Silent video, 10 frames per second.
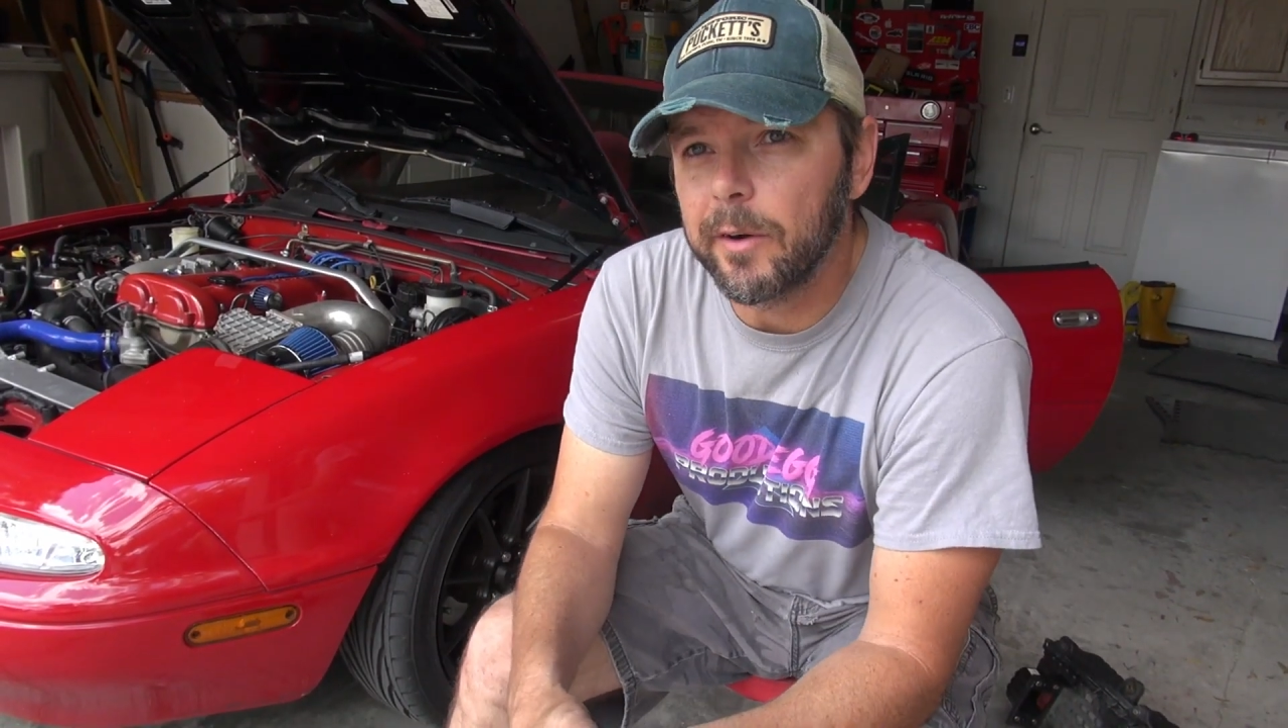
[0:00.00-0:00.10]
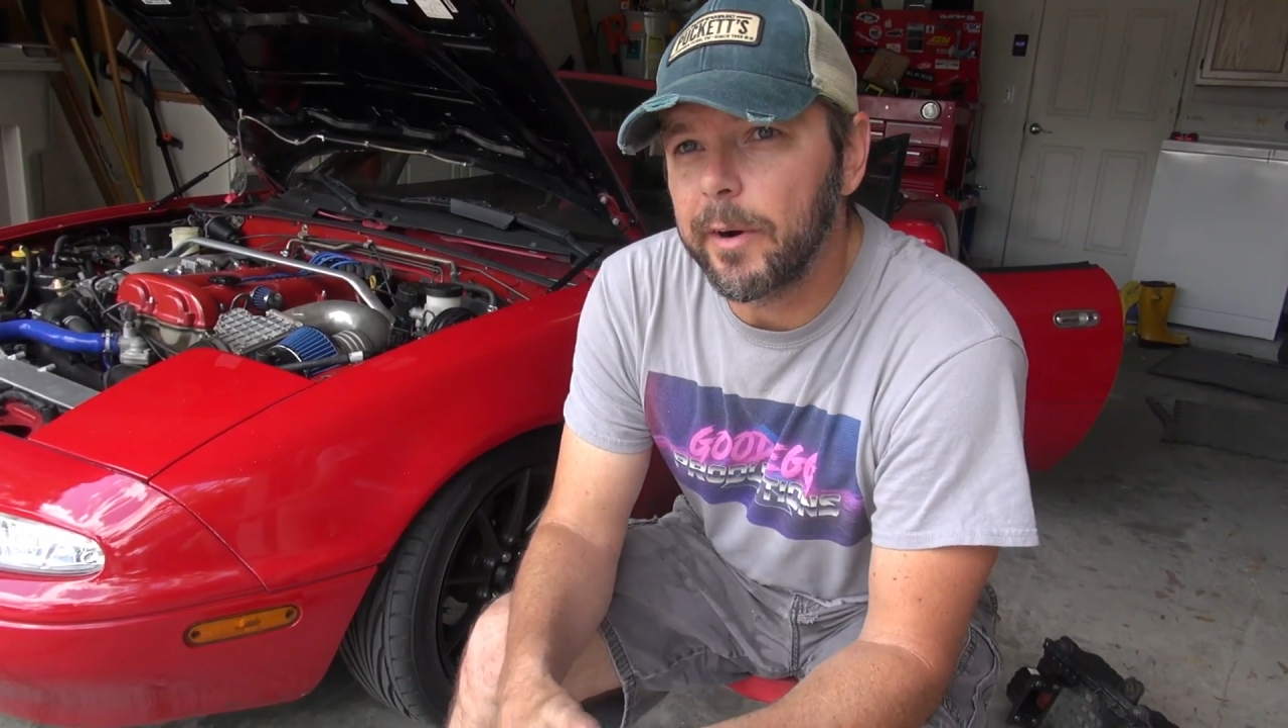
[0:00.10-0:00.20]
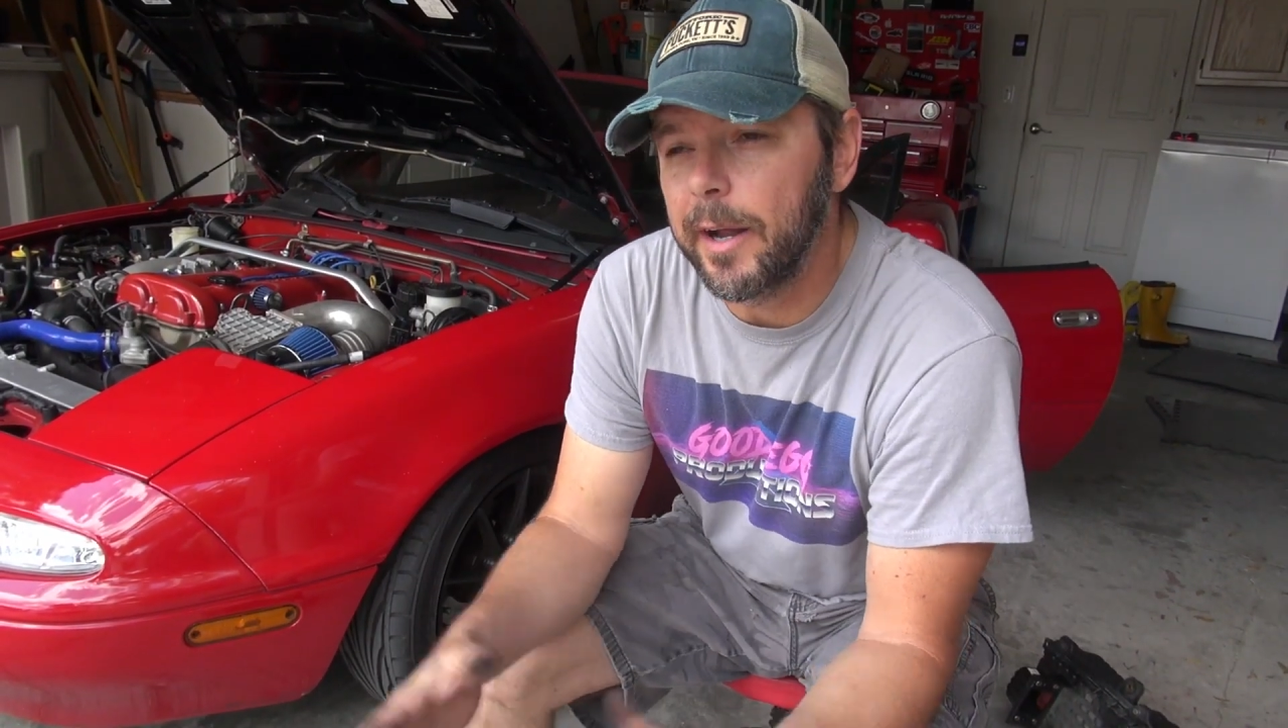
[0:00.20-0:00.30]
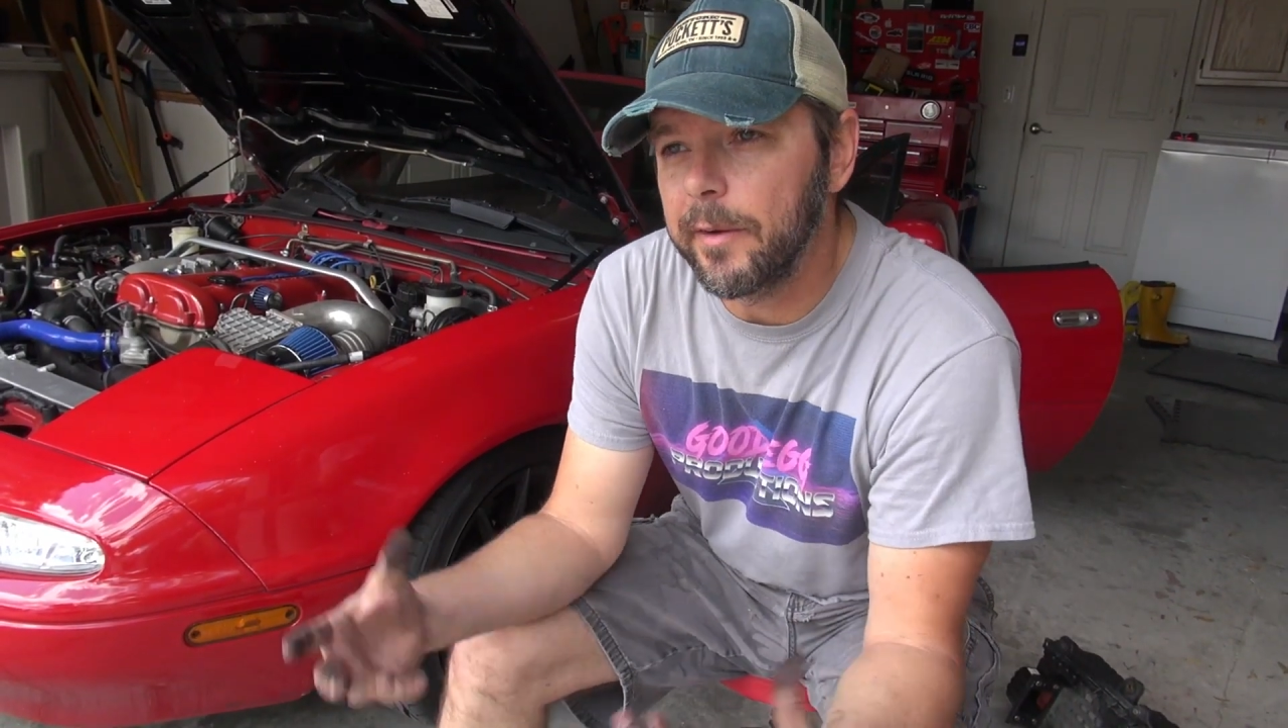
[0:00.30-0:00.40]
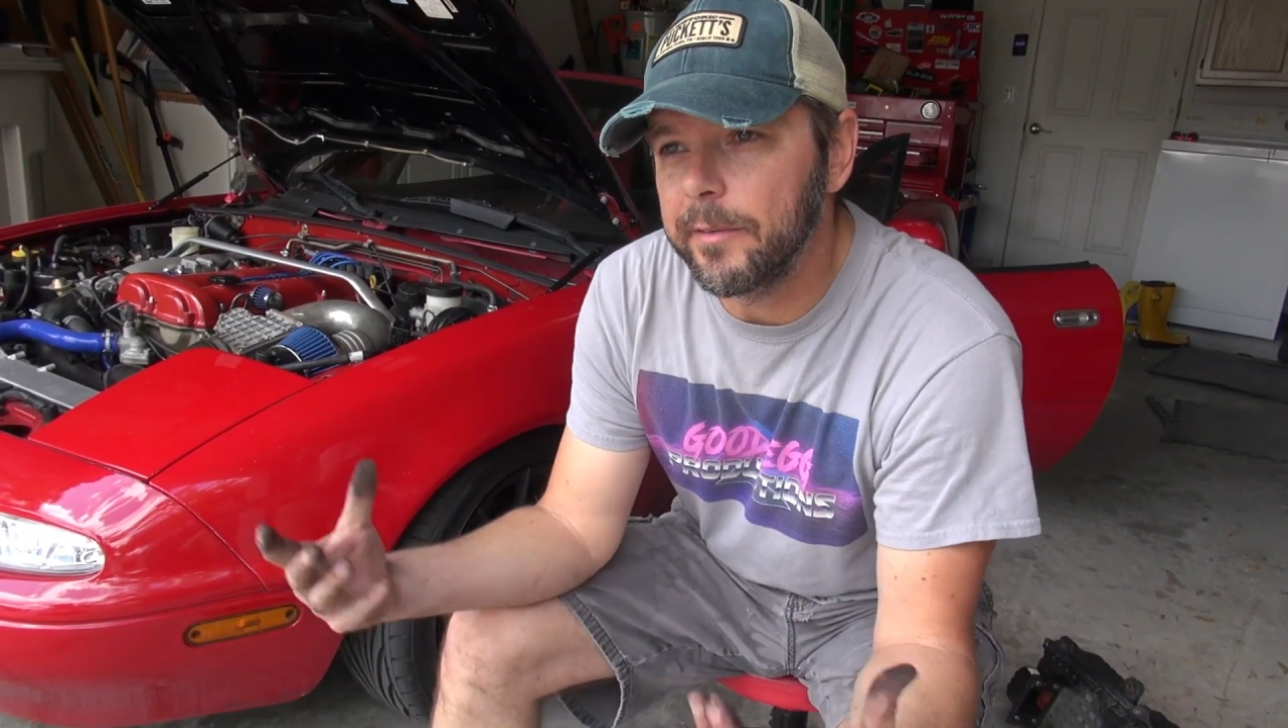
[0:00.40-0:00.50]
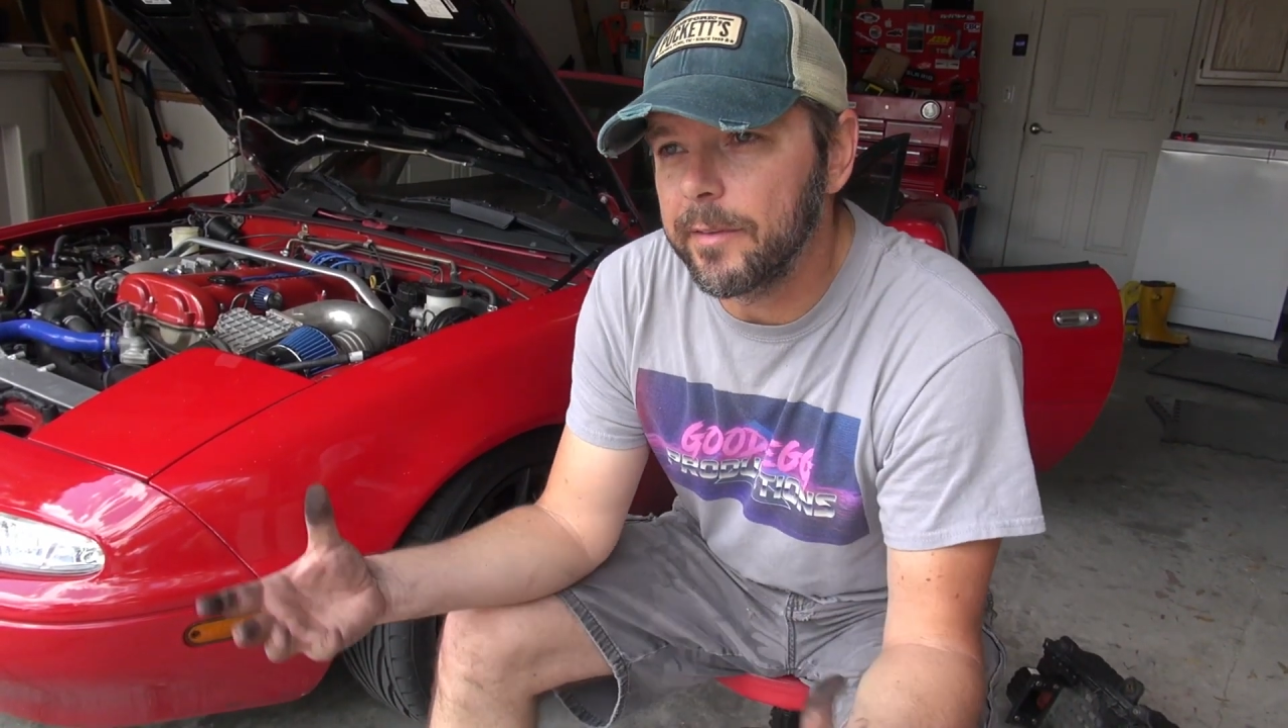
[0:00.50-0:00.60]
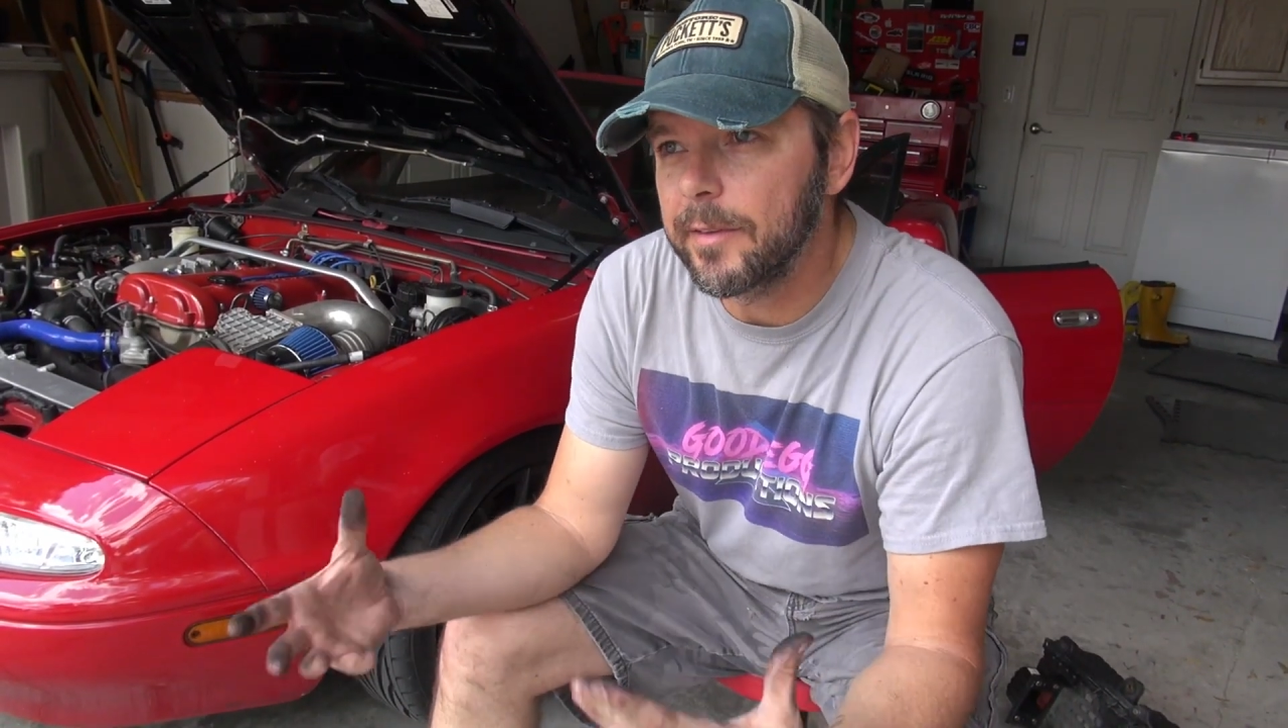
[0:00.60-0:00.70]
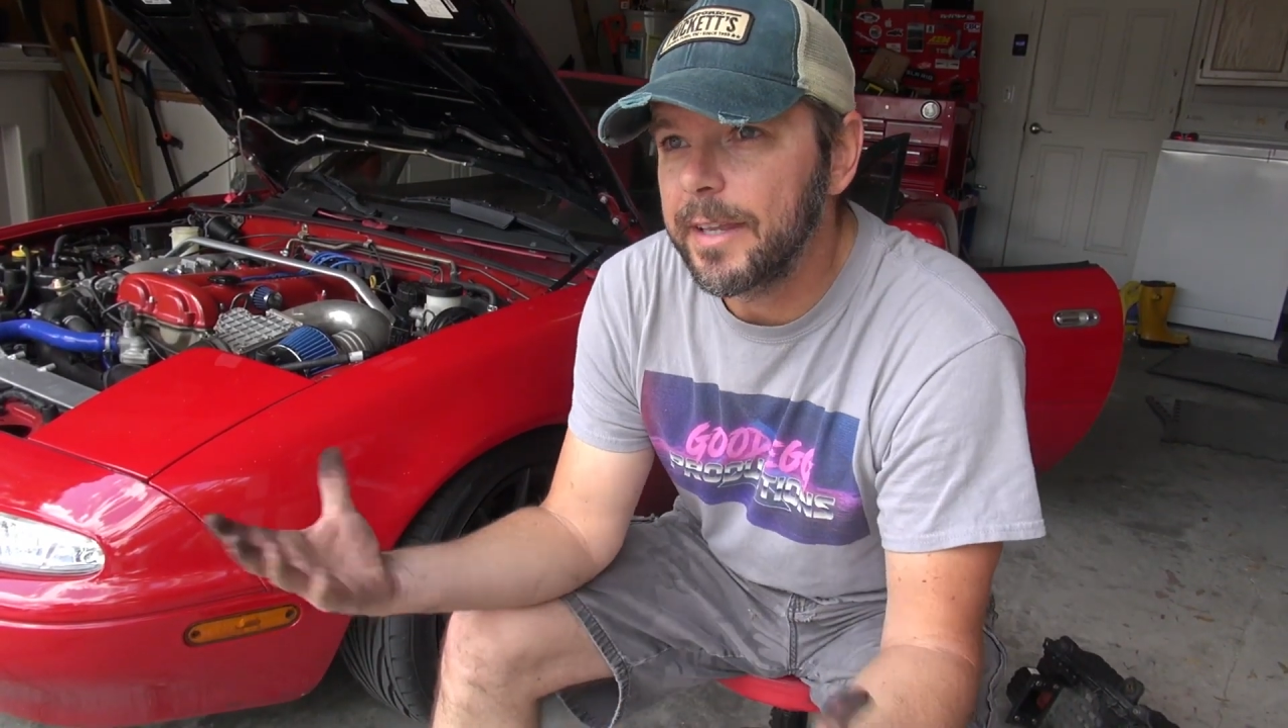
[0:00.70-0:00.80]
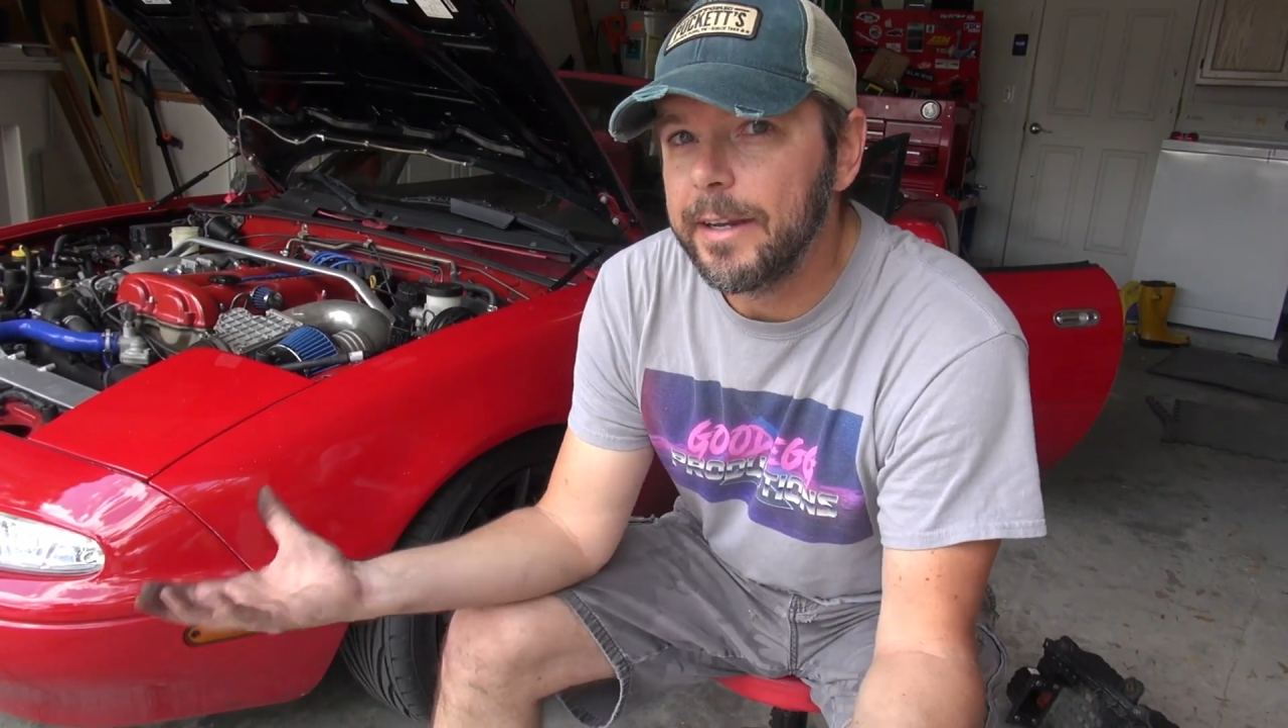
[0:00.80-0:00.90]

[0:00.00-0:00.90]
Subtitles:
around